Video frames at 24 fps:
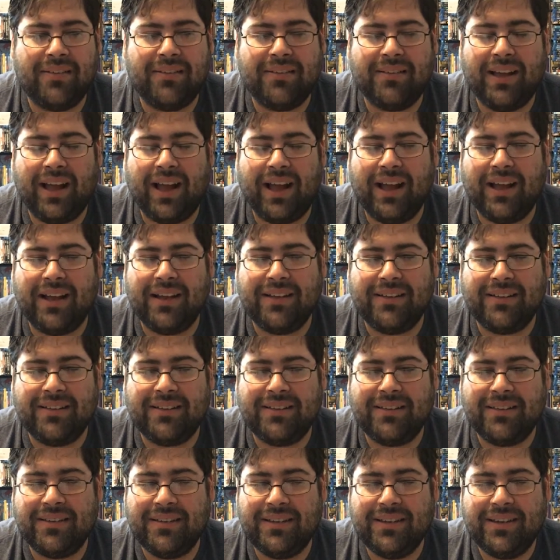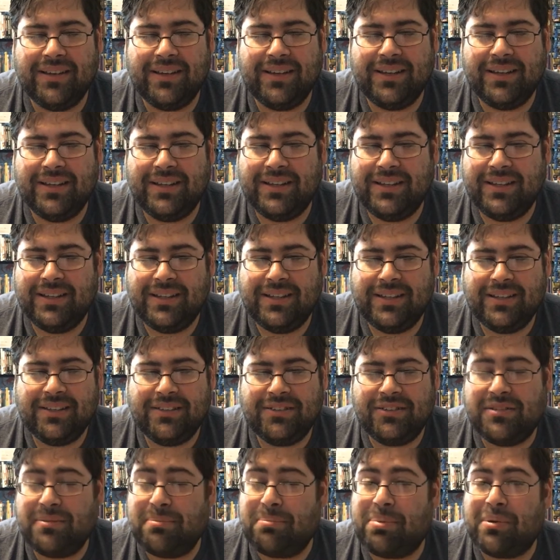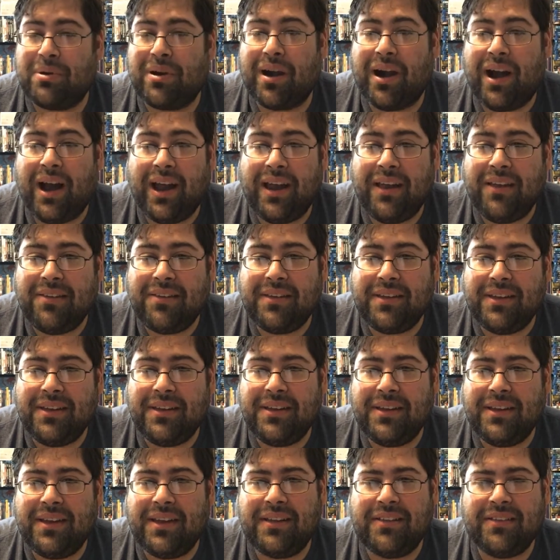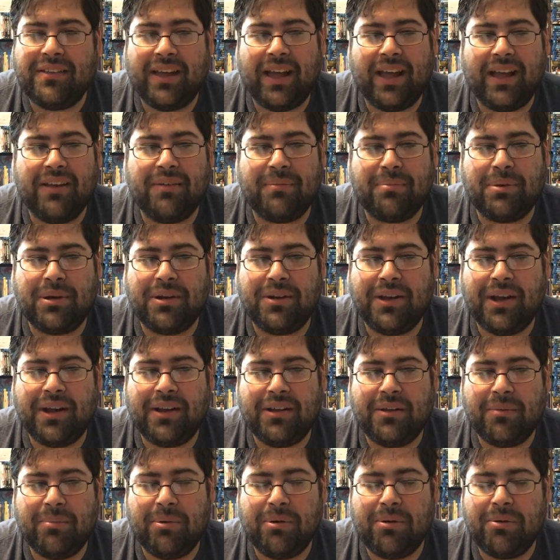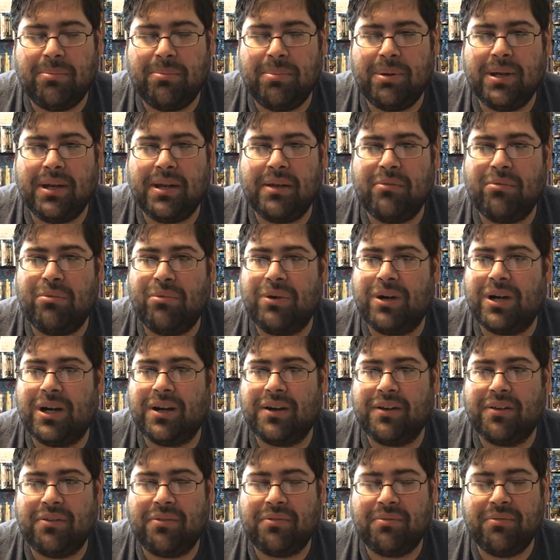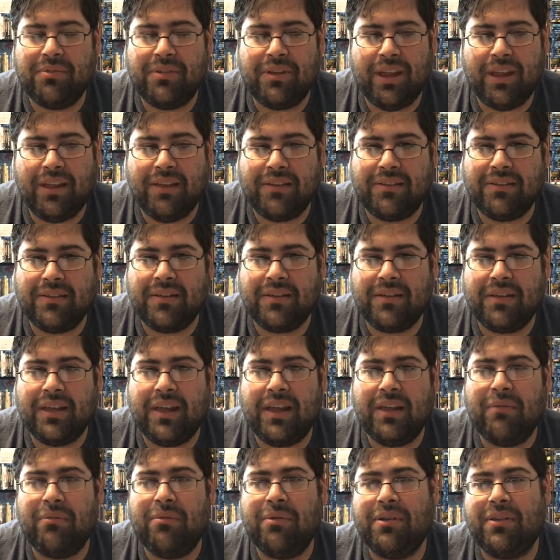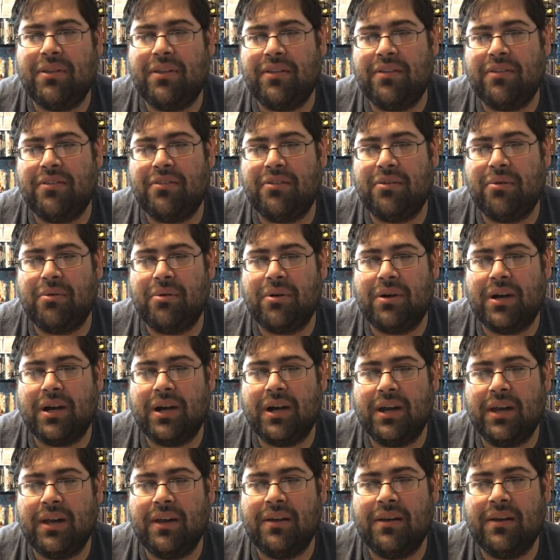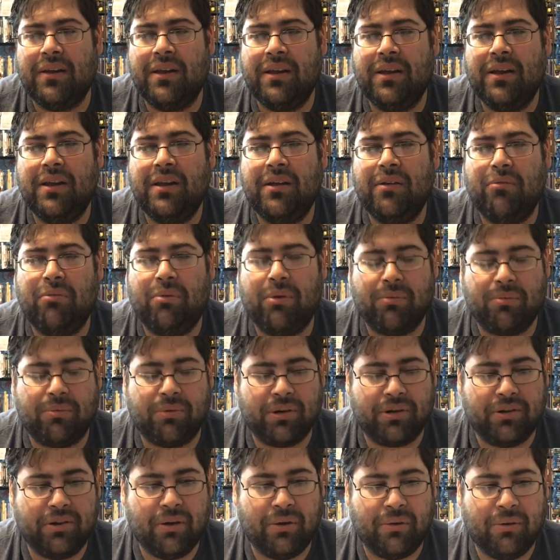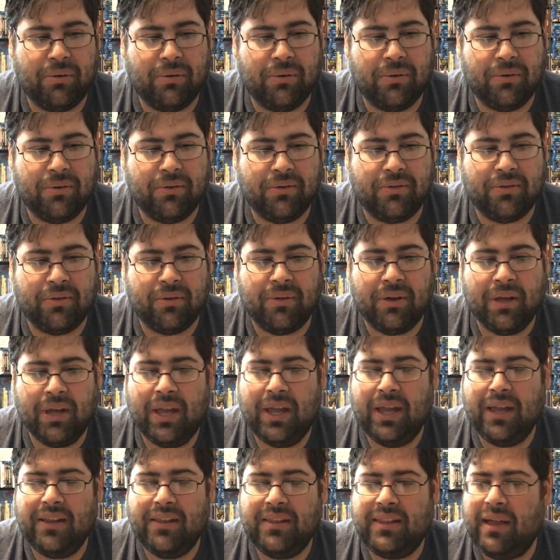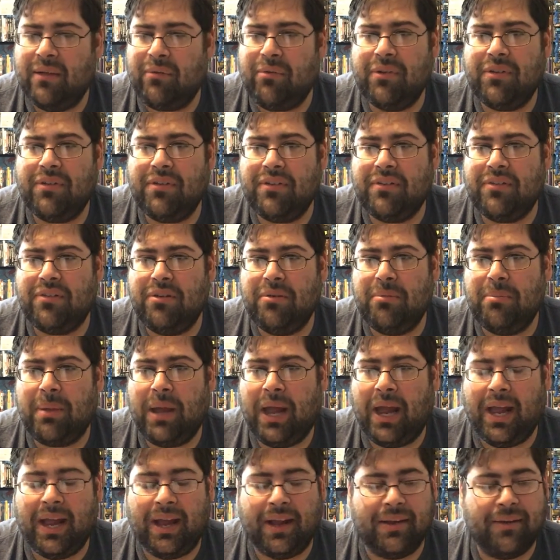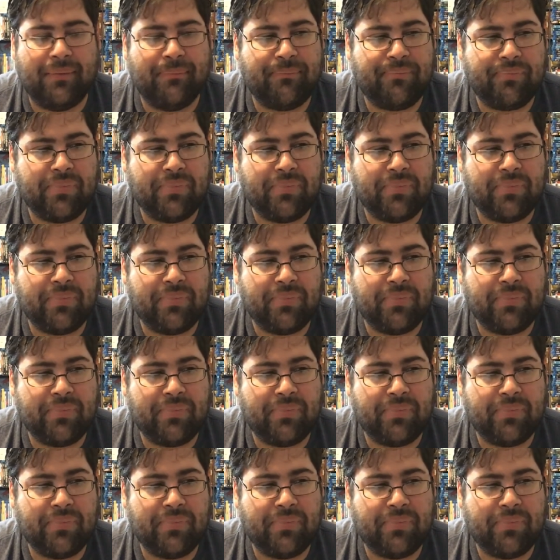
not surprising, it's kind of predictable, but it works decently with the story and what we're told, so that wasn't too bad.